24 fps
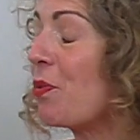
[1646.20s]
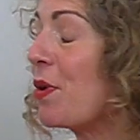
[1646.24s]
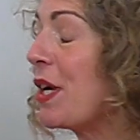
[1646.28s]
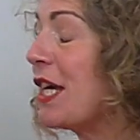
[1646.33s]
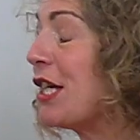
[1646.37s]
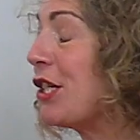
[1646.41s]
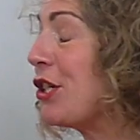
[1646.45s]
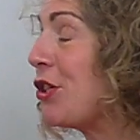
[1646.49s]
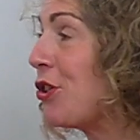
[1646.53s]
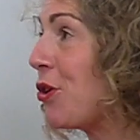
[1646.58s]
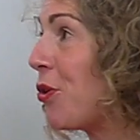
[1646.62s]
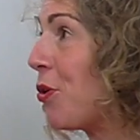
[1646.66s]

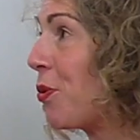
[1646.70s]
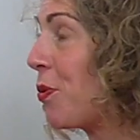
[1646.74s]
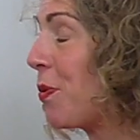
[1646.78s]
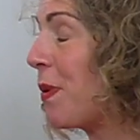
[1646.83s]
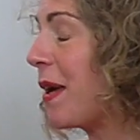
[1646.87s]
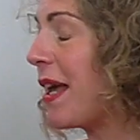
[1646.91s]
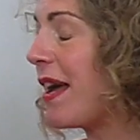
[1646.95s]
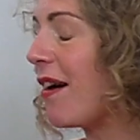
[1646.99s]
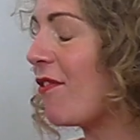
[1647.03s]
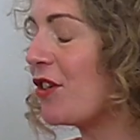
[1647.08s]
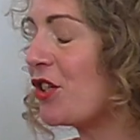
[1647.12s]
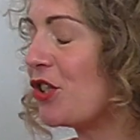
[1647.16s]
we joke,
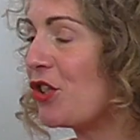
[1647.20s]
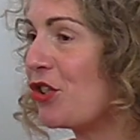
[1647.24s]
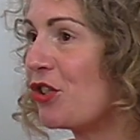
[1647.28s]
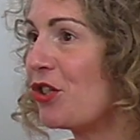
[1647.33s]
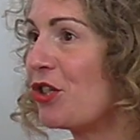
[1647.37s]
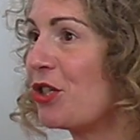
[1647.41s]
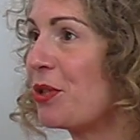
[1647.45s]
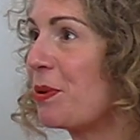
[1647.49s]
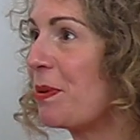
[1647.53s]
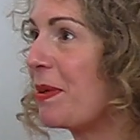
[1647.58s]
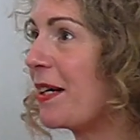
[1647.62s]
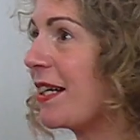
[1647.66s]
we have a
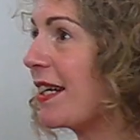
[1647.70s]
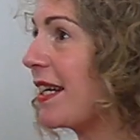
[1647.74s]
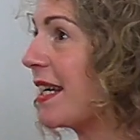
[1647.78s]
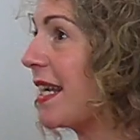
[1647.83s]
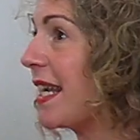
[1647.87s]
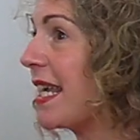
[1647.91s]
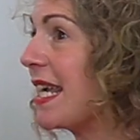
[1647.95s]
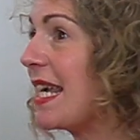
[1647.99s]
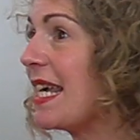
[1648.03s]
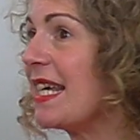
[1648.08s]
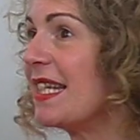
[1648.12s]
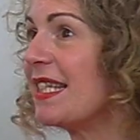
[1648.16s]
studio
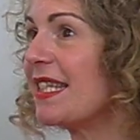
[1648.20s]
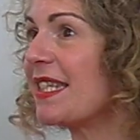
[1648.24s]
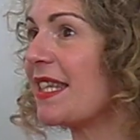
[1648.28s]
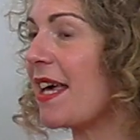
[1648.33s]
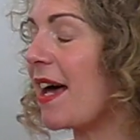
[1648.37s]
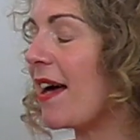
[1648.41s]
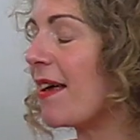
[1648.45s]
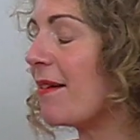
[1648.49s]
in Leeds,